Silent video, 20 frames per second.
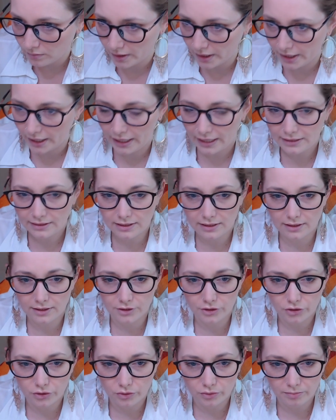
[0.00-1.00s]
as in the
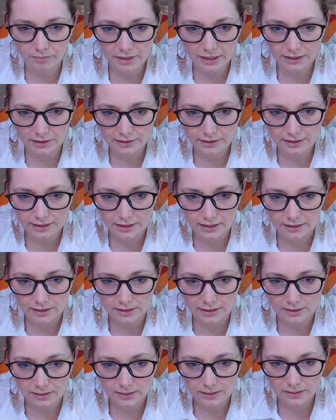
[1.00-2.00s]
two middle
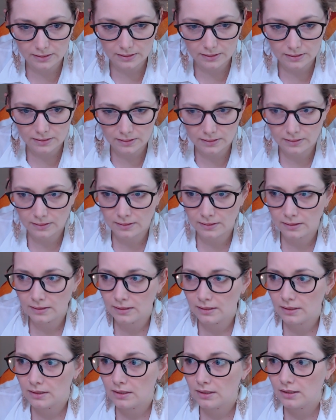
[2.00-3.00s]
sentences,
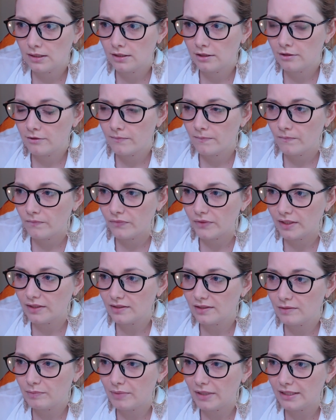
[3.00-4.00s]
this
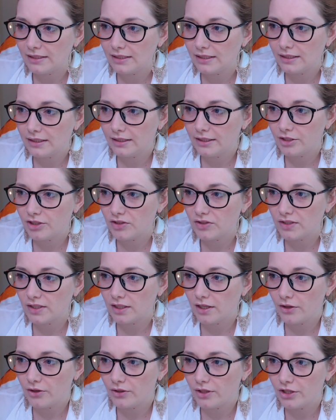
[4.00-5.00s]
is basically just
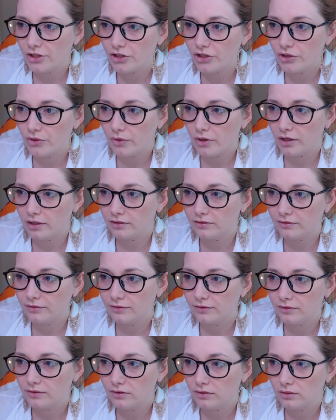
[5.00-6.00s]
another issue
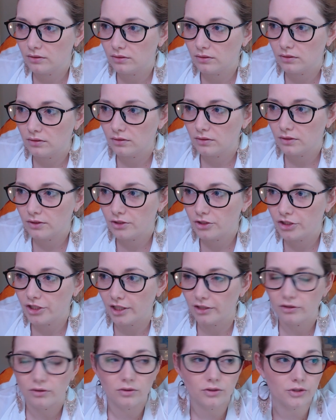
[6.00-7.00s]
of
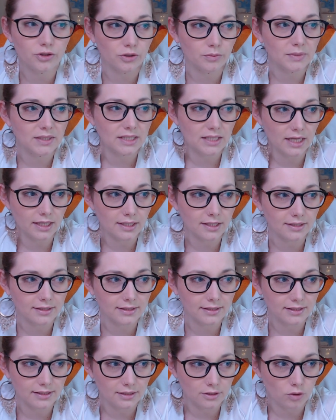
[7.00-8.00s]
general German
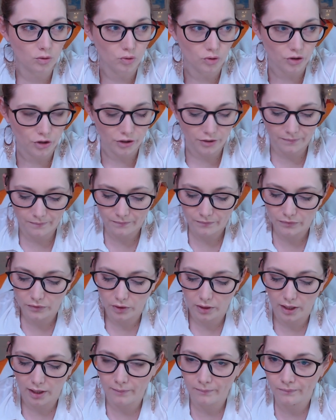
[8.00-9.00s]
sentence order.
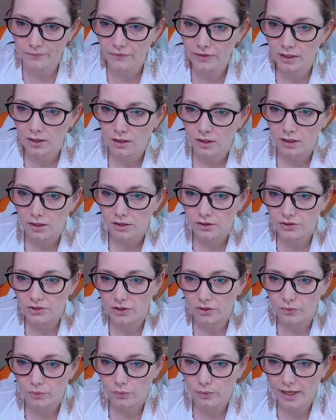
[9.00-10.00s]
Okay,
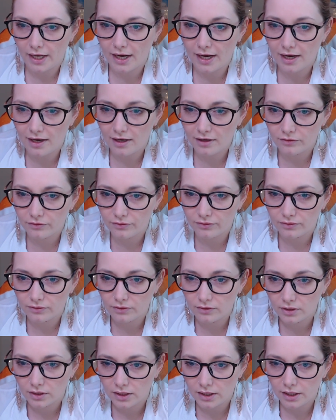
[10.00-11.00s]
so we have,
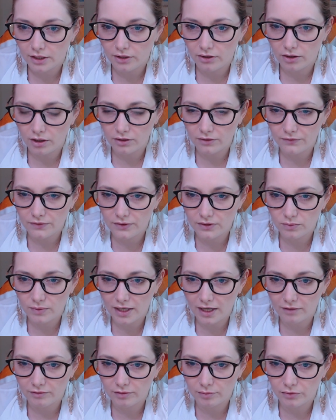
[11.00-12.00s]
in all of these, we
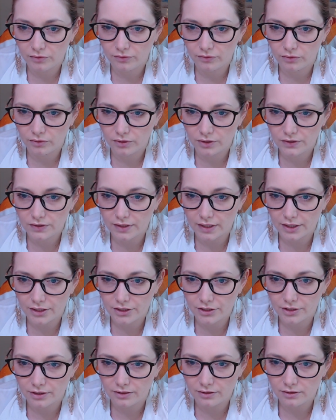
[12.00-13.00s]
have a before
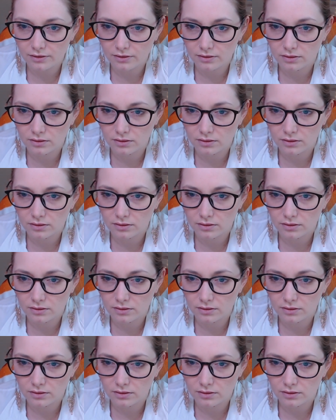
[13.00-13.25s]
section.